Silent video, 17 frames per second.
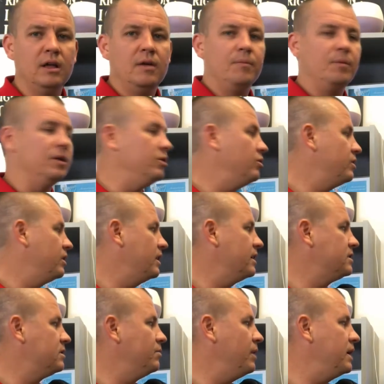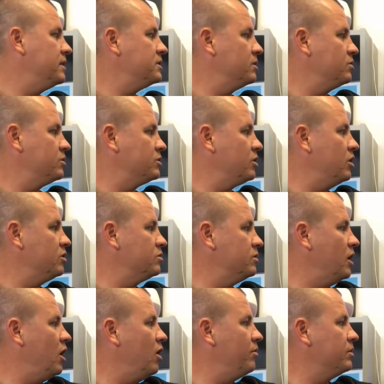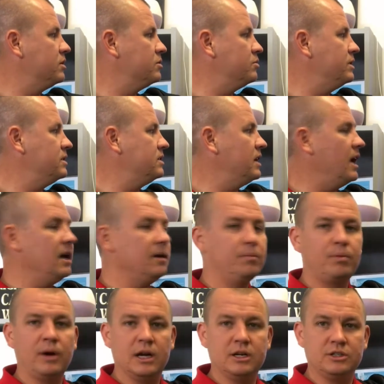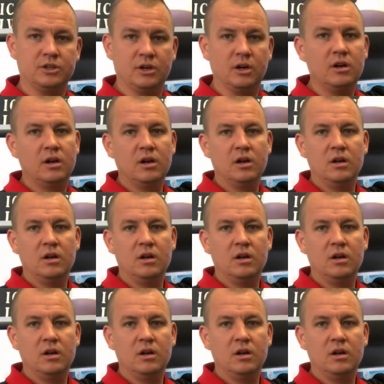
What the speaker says: But NUCA gets amazing results with all of them because we take pressure